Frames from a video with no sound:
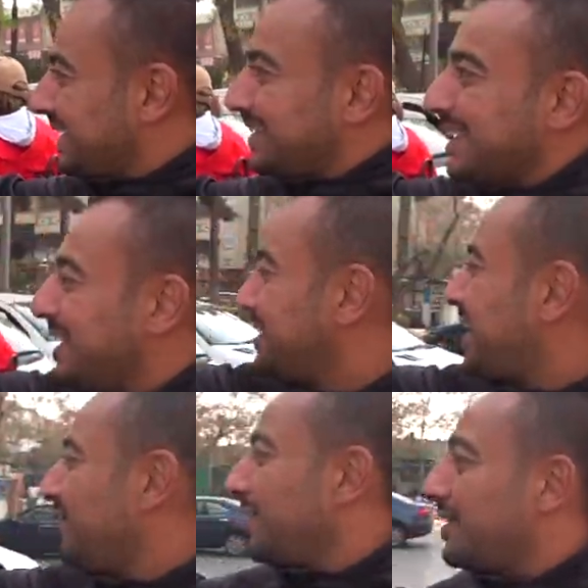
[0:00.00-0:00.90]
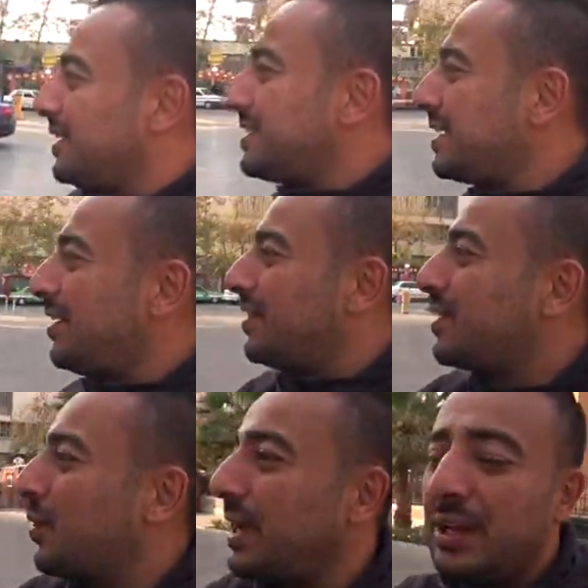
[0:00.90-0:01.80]
Let's have a look. Let's have a
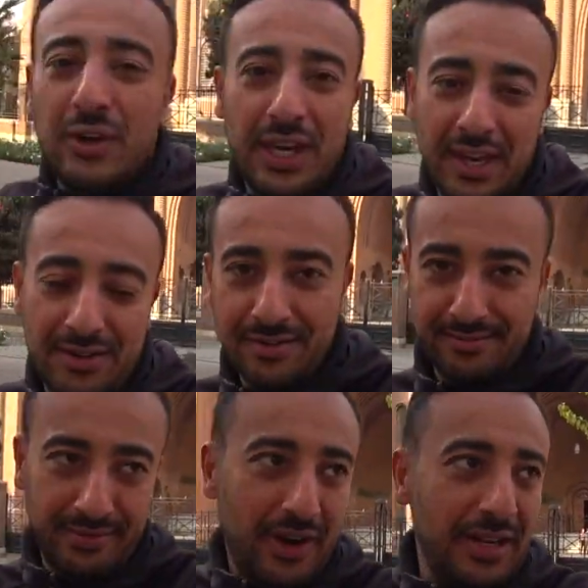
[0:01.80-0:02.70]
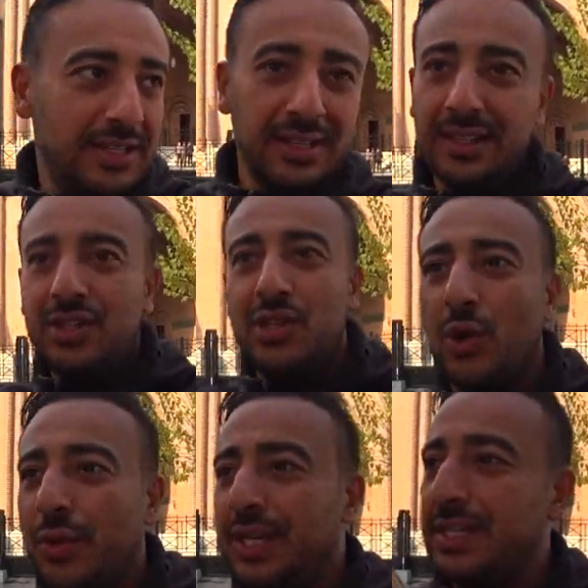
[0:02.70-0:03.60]
quick look here, right? Let's
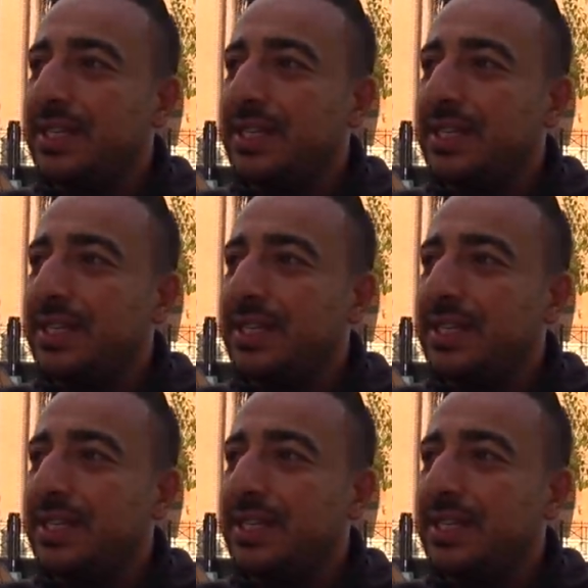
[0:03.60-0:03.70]
show this.